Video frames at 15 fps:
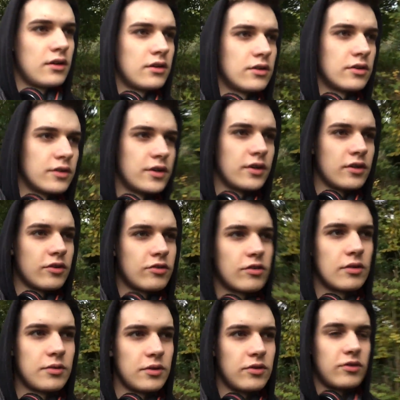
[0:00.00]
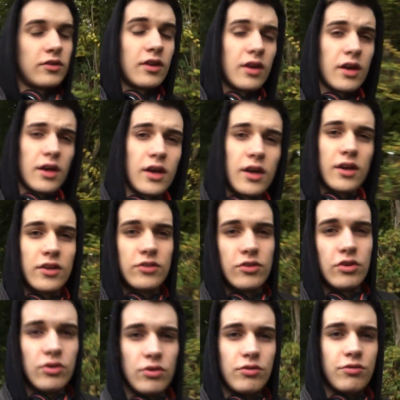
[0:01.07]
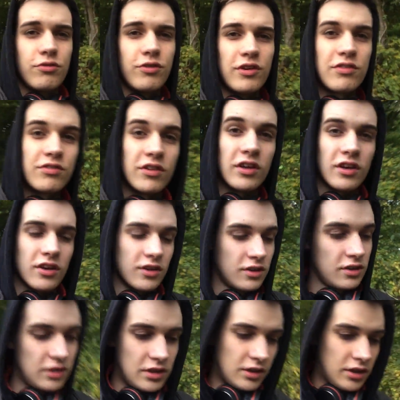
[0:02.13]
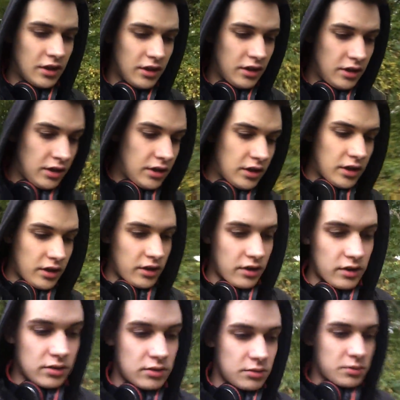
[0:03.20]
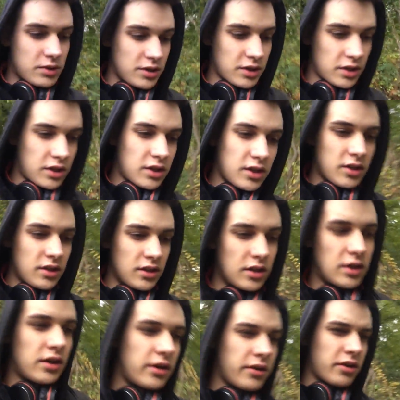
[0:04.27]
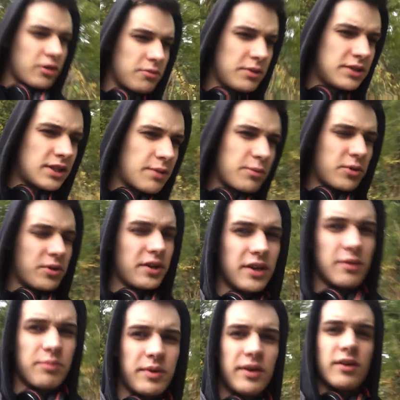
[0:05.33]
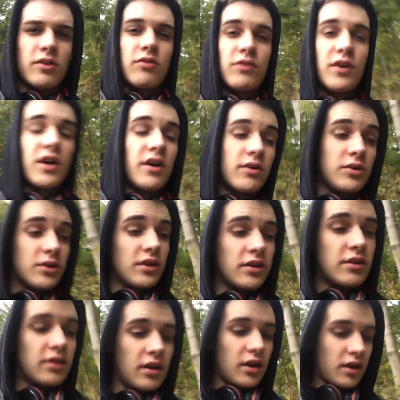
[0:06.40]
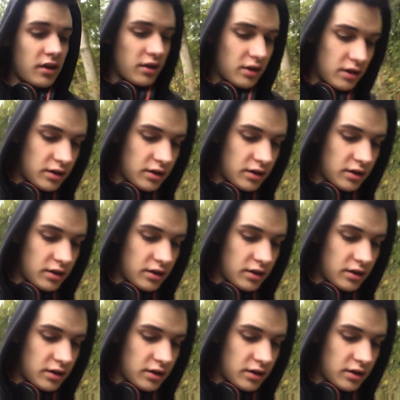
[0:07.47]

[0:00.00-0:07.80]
Alrighty, so it is day 250. Headed into work. Gonna be demoing PSVR all day today.